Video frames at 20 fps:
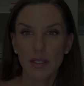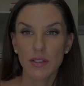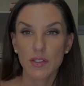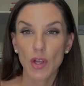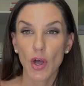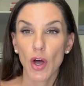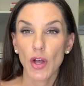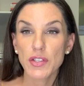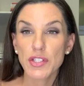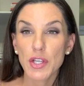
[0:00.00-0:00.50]
It's
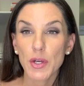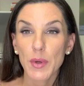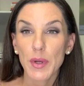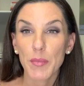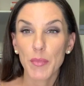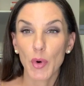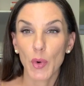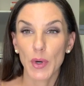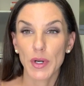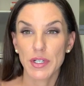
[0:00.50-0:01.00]
also
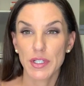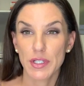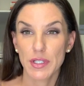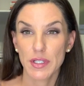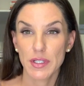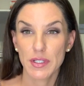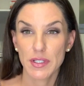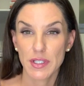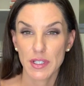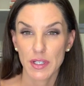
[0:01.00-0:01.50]

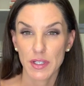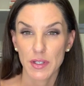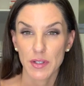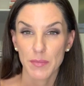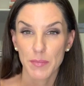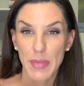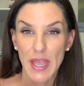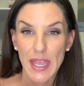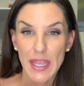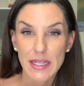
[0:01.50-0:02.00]
important to
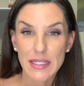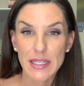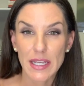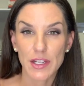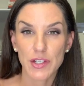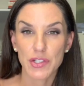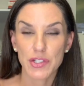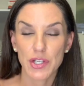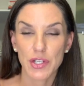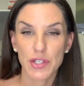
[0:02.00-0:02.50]
pay
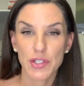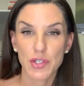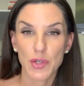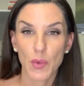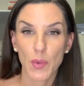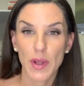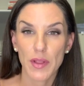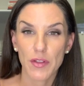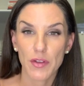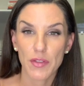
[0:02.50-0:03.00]
attention to
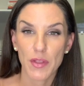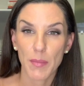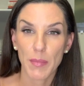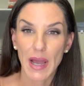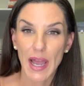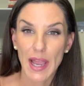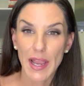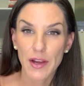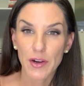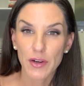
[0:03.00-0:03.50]
whether the
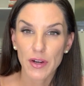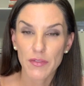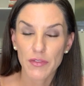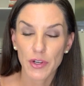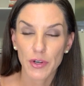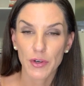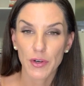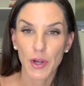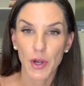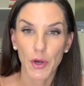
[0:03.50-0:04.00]
buyer of
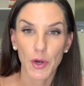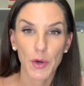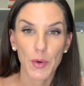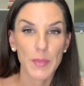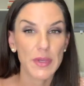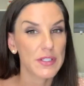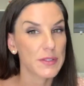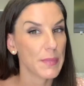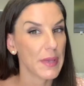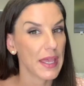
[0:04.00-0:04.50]
your home
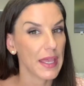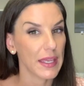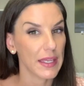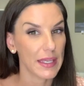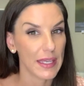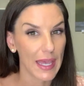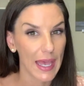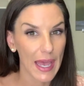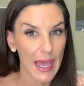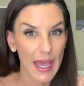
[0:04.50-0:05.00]
is paying
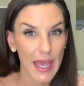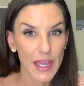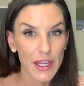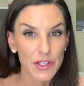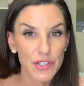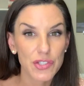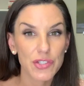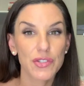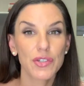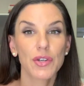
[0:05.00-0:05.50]

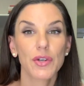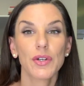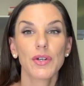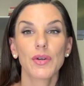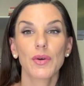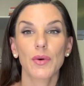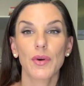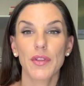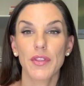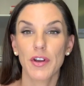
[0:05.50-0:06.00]
cash
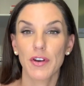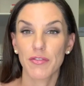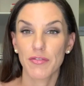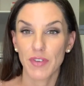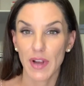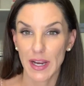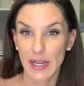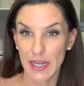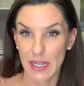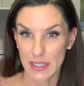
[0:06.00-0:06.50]
or they're
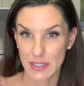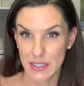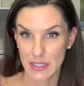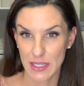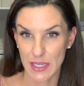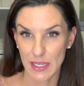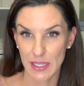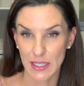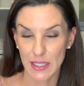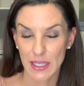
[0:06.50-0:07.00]

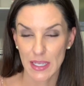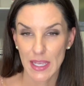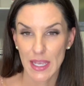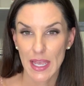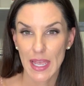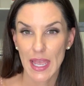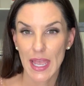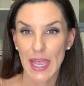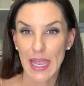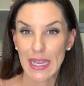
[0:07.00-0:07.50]
financing.
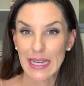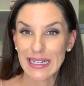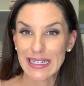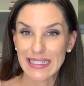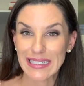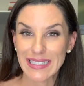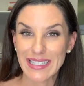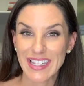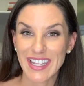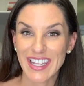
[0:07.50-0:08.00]

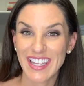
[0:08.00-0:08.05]
And